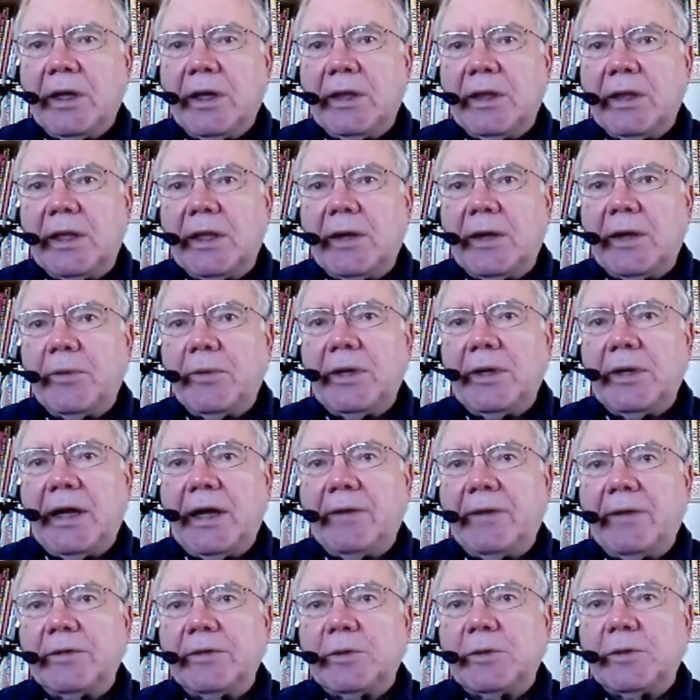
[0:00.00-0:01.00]
They would
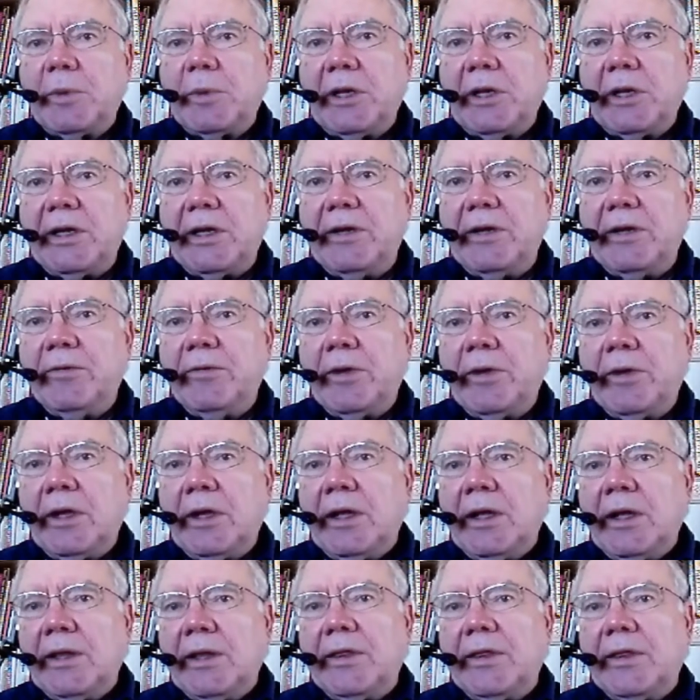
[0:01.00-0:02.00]
have us believe
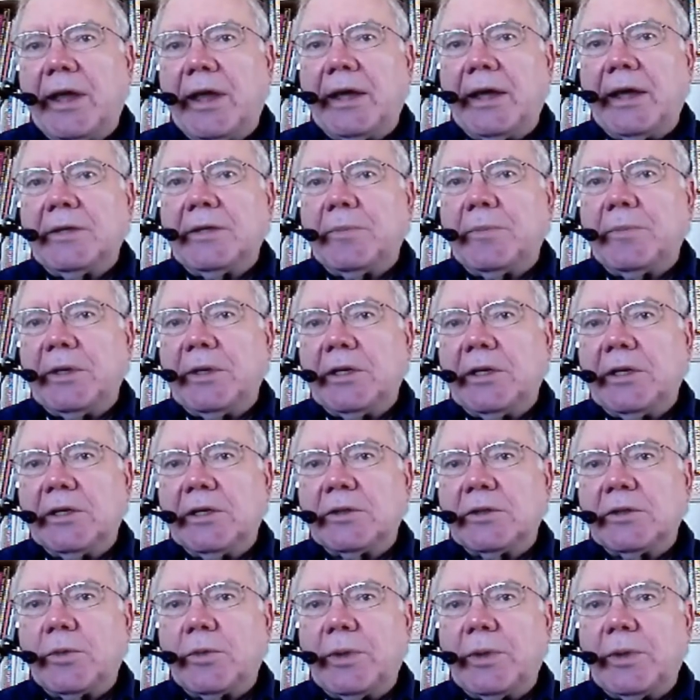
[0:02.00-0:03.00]
that
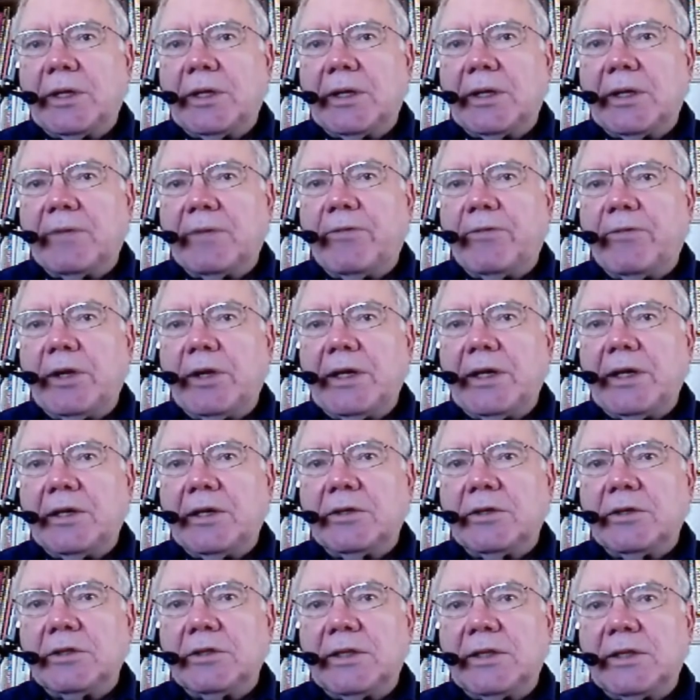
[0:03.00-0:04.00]
because we can fully
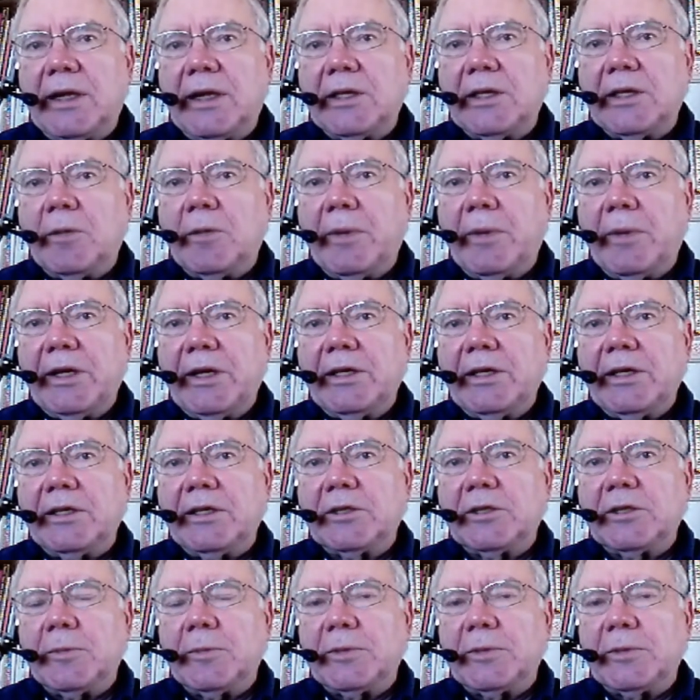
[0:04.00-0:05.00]
understand the
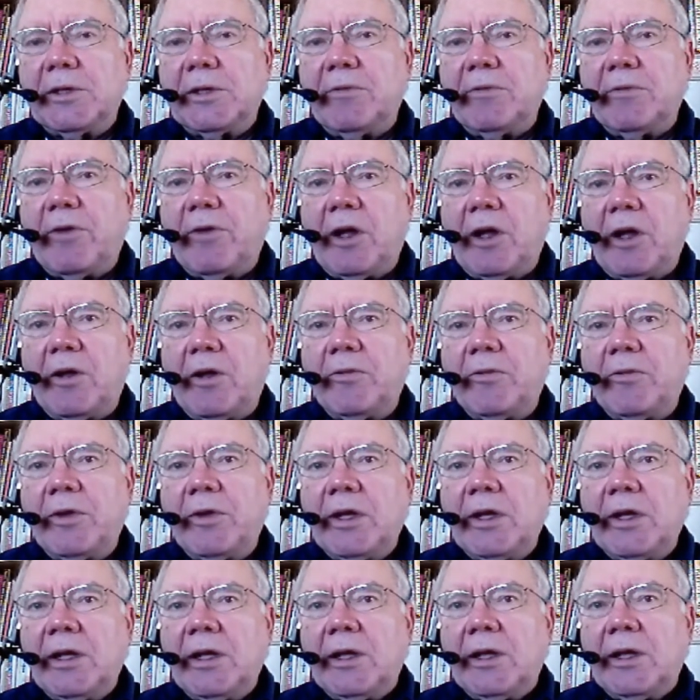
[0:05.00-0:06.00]
mechanisms involved,
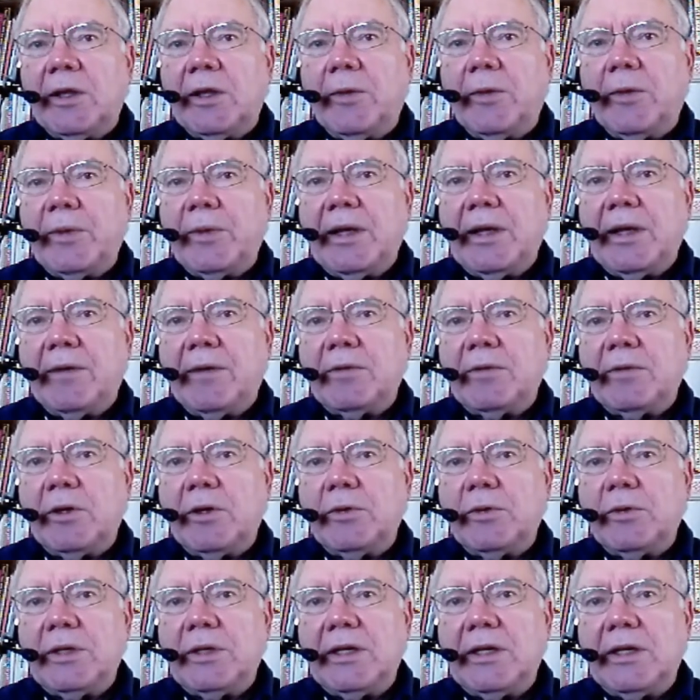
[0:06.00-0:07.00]
that we have
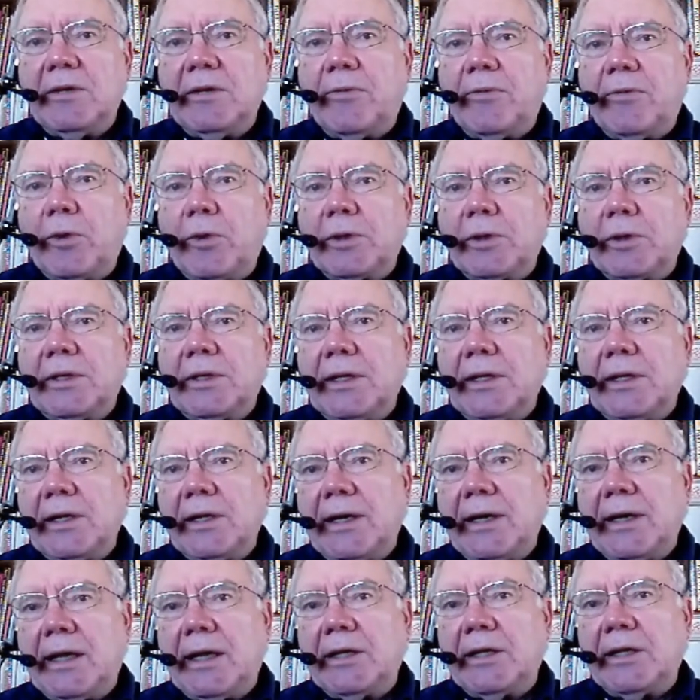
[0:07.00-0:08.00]
no need for
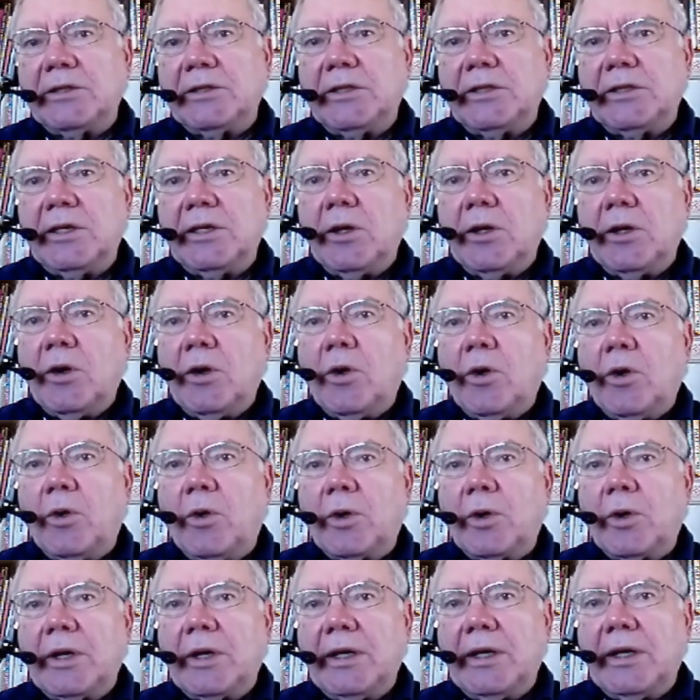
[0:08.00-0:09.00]
teleology
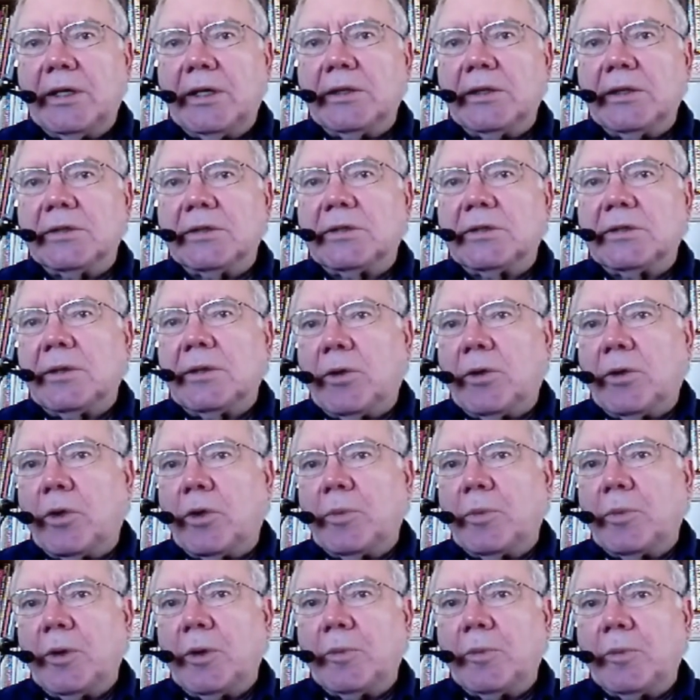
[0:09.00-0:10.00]
or ends
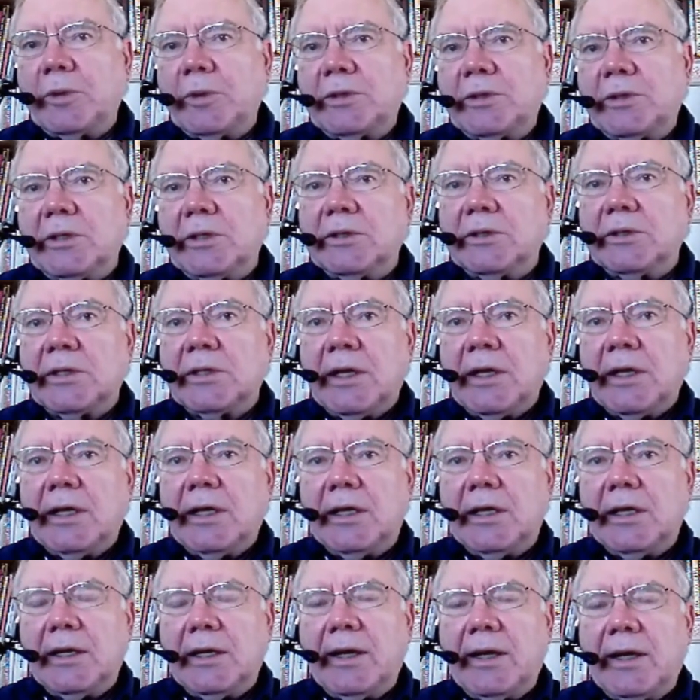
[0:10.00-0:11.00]
or purposes
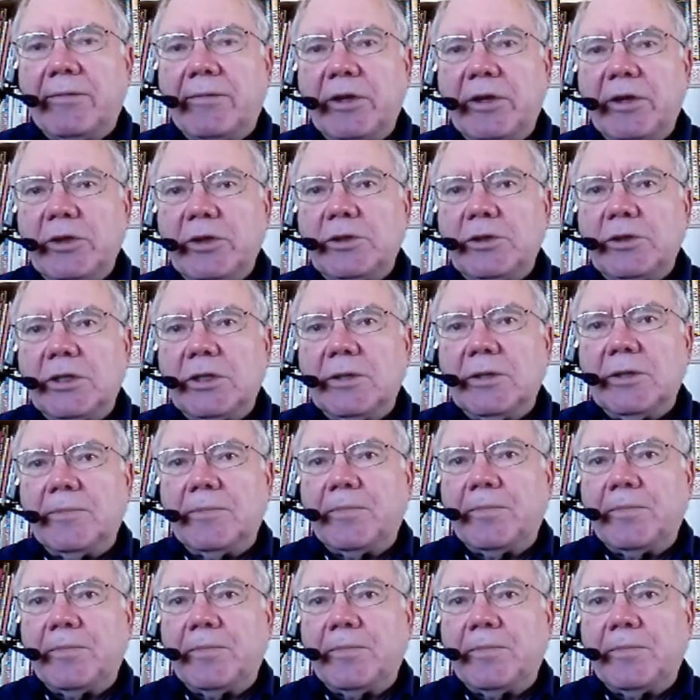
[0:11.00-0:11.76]
in evolution.